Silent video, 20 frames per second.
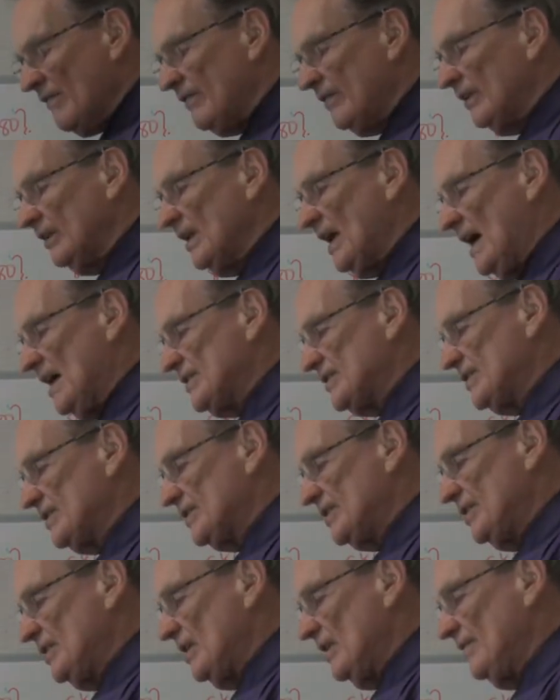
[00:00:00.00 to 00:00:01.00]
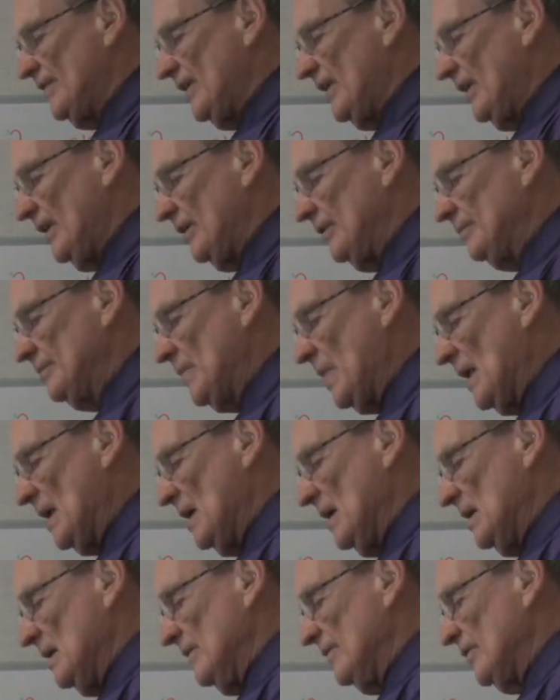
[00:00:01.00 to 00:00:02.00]
The velocity of air,
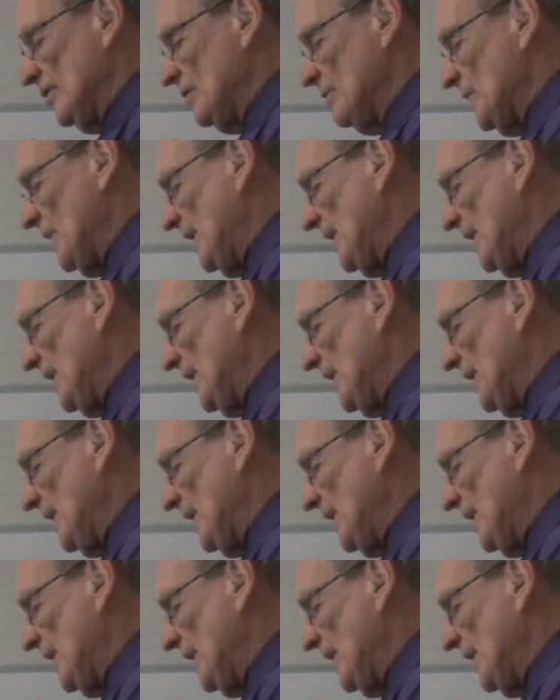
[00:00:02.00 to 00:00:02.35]
for